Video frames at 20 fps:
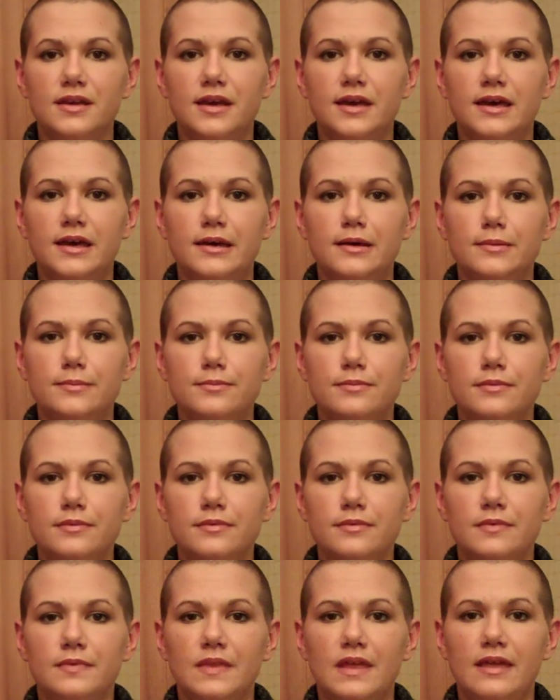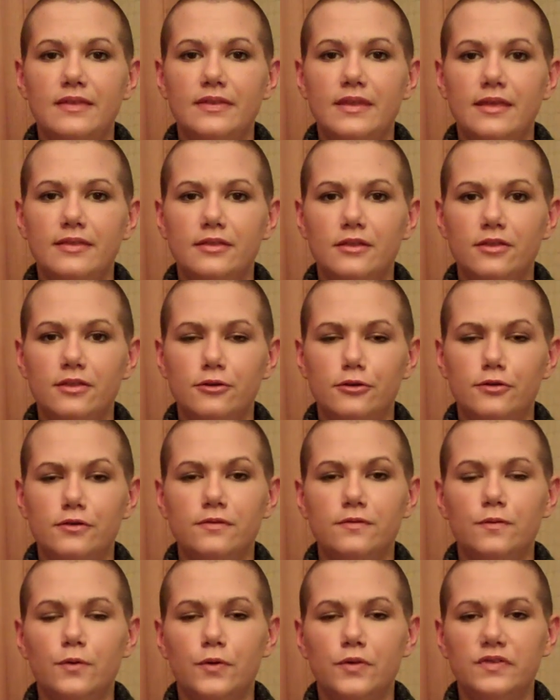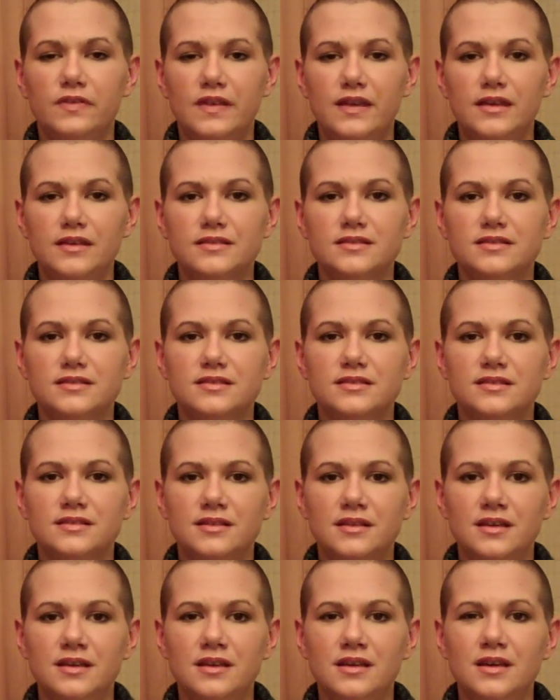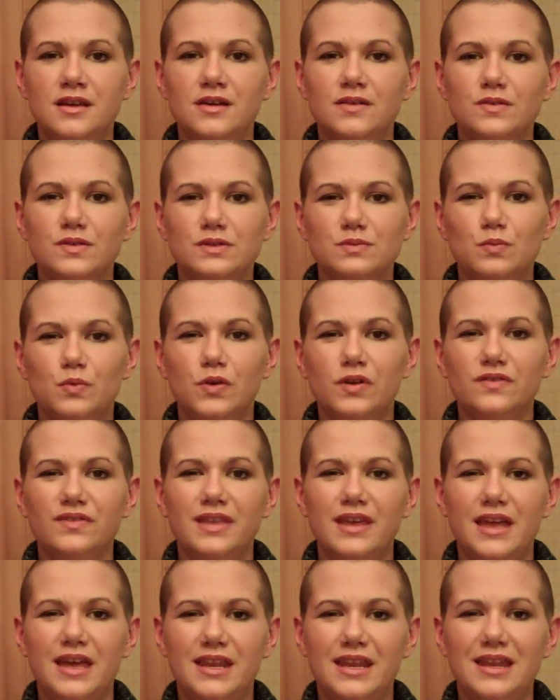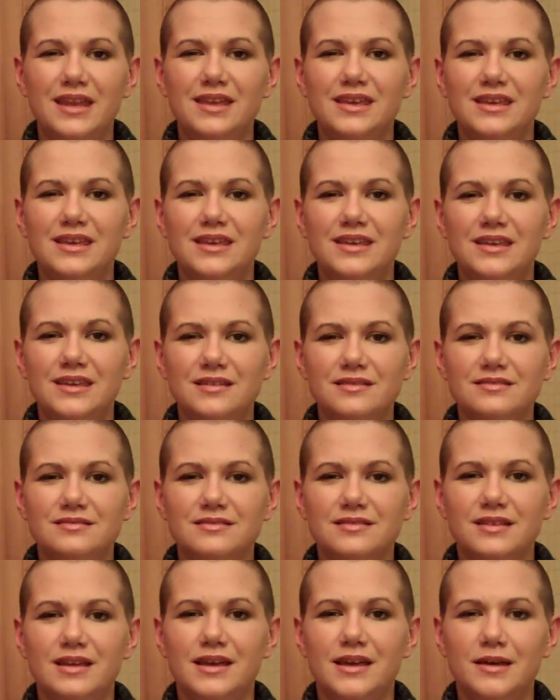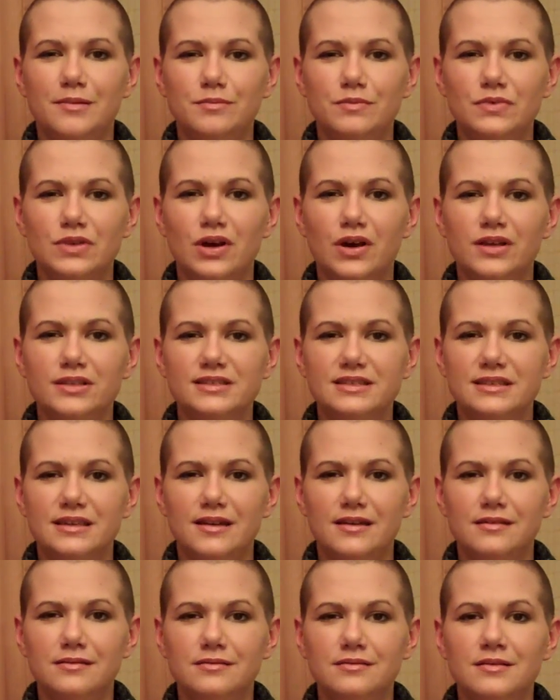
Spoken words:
And then the third or fourth days was more of the headachy nausea.